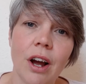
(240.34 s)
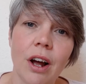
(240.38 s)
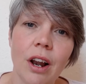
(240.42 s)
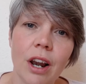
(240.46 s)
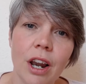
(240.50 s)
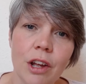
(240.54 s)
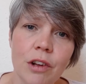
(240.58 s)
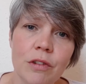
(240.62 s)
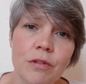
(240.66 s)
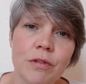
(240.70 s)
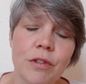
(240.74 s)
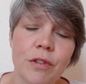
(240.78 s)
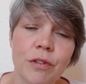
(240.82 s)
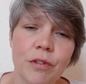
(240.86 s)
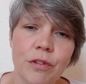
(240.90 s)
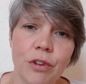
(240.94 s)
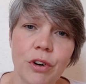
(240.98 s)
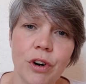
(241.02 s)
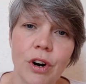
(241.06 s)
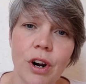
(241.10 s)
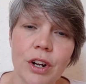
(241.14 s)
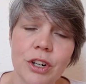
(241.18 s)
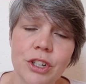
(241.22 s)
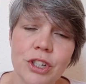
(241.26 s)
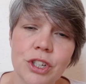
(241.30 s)
our love
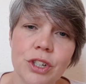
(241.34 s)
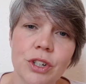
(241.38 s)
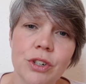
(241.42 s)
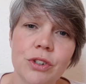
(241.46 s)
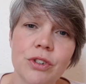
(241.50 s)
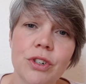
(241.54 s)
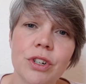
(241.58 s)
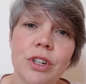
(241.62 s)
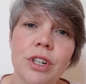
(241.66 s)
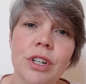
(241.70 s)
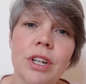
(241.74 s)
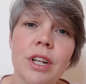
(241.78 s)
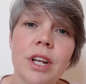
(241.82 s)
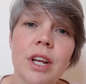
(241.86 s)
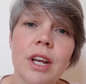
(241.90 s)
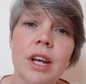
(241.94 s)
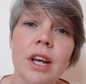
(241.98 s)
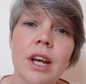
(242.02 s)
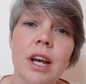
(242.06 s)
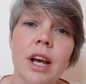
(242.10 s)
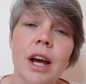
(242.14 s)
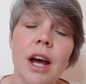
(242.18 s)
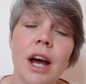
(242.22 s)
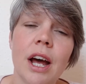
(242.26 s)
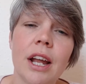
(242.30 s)
for our children.
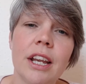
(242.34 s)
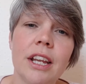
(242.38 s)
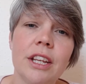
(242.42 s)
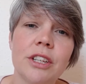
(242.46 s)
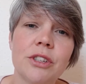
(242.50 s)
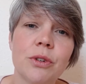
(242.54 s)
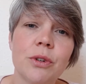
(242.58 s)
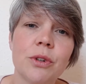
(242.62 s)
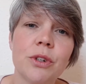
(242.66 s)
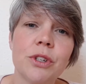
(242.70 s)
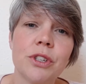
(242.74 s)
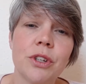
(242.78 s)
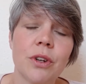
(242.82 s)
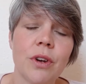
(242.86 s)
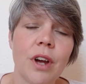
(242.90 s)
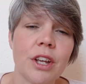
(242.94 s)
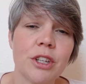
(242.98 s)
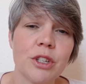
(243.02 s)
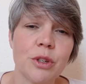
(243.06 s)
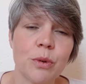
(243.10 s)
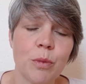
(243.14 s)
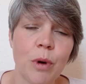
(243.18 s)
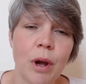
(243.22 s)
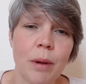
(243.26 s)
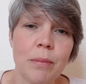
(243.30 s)
And he's also
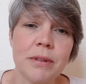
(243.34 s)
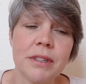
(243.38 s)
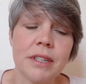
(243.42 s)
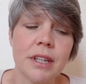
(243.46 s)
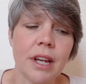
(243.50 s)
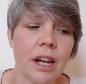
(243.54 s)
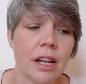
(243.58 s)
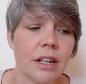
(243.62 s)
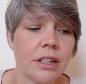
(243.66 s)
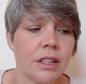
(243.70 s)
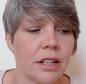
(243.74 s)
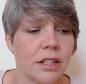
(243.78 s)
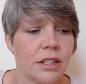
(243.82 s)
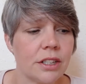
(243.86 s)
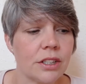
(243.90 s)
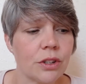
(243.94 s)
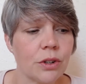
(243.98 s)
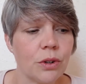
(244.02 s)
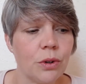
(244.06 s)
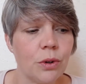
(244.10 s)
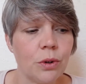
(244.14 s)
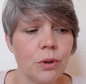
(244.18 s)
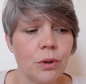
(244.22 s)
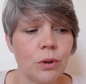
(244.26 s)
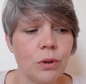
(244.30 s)
has a website. It's
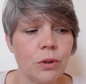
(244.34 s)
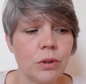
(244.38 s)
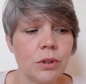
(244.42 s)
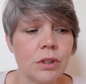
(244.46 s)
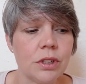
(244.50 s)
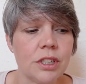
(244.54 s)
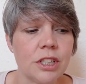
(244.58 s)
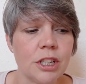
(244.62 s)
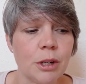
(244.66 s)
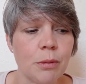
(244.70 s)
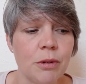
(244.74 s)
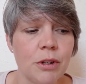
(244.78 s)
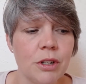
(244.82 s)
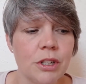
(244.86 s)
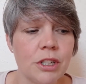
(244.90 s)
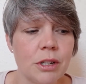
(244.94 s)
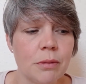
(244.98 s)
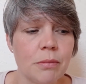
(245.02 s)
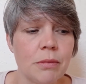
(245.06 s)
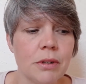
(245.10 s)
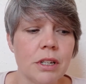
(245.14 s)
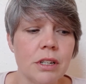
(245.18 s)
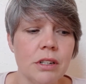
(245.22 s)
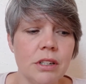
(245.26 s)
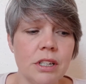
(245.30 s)
called
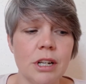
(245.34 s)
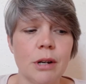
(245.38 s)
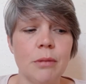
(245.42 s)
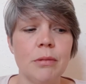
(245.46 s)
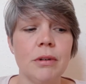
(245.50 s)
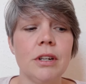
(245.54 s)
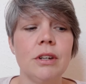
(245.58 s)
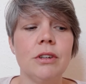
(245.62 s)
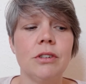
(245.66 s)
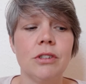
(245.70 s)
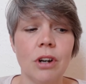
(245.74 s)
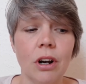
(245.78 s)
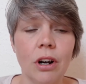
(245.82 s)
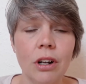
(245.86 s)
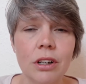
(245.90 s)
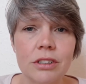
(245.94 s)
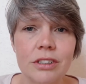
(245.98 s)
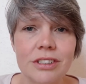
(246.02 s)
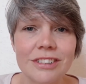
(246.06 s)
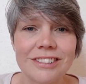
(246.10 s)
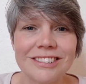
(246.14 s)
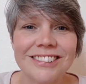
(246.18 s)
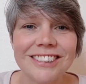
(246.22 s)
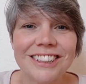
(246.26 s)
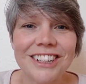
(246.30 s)

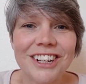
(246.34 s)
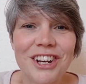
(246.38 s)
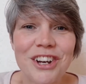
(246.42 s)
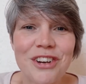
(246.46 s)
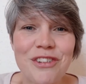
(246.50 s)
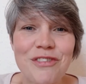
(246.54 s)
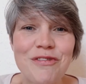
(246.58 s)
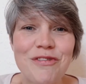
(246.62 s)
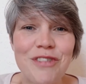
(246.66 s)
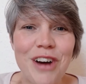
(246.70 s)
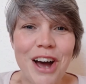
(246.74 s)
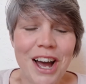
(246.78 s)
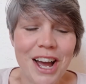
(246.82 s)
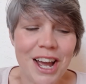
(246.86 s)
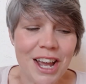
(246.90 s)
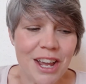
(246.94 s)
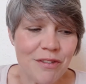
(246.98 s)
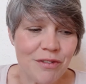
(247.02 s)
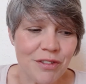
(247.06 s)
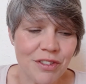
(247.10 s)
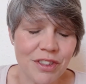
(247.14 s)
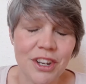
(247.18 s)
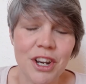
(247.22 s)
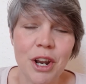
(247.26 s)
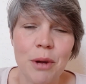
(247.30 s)

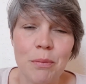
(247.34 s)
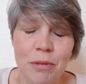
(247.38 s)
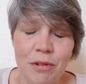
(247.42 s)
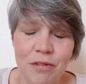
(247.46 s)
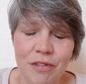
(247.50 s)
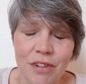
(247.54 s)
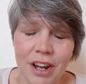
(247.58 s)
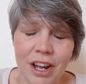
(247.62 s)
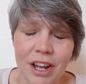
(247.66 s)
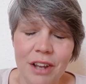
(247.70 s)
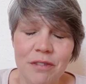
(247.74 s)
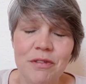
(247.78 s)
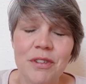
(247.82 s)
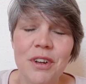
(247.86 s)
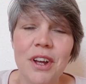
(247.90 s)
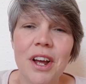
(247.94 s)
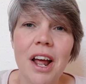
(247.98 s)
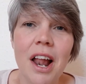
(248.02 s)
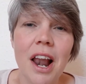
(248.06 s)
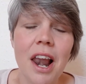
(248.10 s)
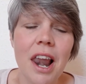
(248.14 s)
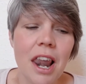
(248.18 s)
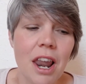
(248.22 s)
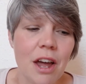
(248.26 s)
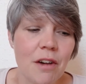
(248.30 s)

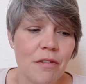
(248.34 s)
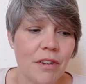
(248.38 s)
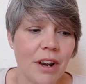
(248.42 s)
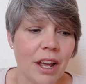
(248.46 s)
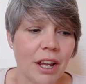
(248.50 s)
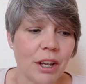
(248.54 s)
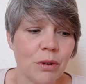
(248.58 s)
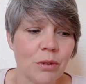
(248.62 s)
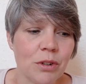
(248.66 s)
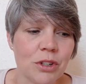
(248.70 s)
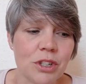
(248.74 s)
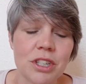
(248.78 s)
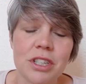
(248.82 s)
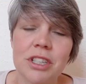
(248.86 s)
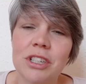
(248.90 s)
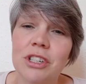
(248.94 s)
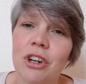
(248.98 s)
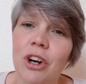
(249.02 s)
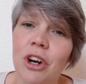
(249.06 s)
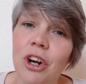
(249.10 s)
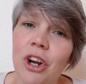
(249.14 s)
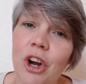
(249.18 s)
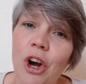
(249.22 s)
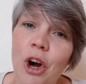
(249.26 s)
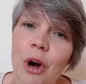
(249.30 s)

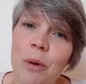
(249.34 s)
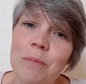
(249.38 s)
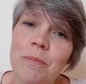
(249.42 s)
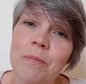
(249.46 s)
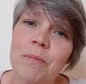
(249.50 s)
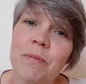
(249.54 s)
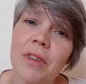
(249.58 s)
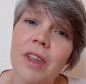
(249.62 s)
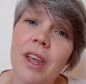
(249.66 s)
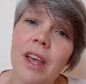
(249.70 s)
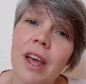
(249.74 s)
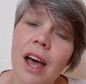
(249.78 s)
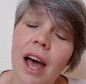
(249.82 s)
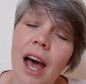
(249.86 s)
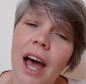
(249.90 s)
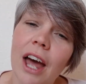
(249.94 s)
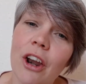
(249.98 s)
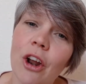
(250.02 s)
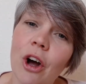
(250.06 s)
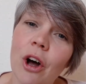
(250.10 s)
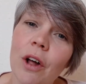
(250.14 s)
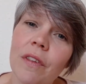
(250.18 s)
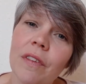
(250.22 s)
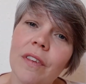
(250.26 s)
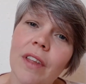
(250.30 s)
www.5lovelanguages.com. And
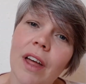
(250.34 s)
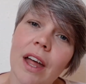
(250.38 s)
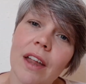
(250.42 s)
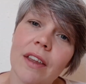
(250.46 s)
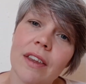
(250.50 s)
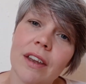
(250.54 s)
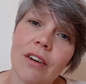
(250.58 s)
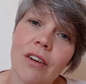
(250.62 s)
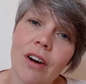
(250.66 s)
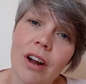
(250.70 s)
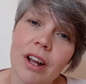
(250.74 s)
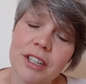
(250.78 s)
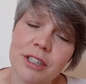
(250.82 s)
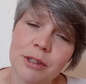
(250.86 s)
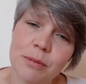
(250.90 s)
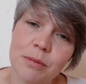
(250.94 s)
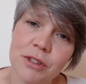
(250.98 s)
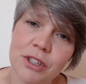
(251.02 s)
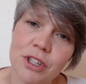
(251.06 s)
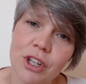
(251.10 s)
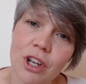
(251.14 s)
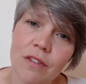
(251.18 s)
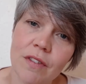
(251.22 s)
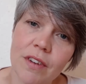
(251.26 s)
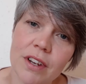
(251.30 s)
on there are some
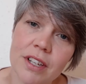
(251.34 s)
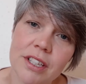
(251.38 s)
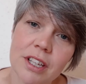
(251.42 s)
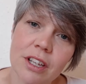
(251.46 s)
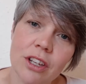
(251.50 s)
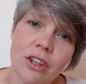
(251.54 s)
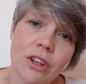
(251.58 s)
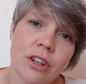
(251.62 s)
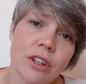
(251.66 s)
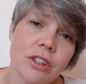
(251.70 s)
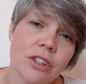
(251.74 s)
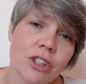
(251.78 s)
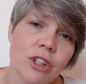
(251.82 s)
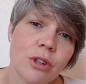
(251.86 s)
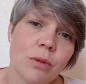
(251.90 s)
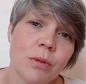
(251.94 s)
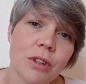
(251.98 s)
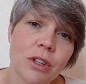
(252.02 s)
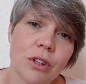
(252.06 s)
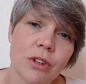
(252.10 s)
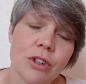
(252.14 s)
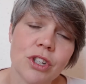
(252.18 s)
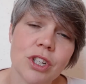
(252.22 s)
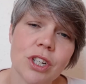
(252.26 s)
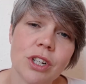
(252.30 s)
surveys that you can do
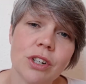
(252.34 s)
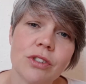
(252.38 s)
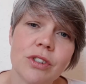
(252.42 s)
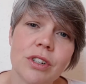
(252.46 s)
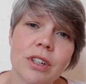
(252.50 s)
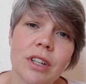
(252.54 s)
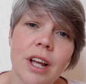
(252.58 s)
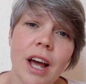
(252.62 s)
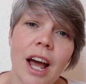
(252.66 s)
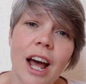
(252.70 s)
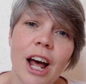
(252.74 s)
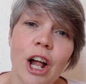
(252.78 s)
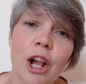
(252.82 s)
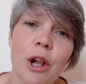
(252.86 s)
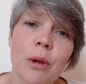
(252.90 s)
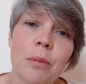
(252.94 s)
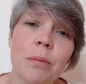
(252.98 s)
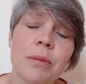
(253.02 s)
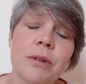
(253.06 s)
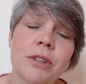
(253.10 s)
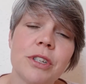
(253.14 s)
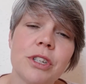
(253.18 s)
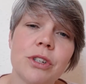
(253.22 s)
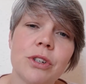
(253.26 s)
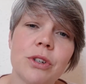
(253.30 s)
with your children that
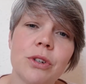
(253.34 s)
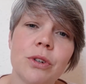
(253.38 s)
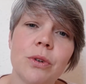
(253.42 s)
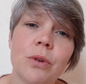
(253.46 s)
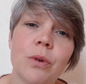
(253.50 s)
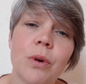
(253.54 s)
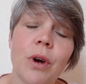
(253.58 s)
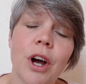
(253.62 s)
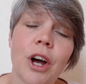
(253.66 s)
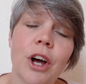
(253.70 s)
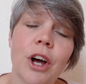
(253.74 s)
help to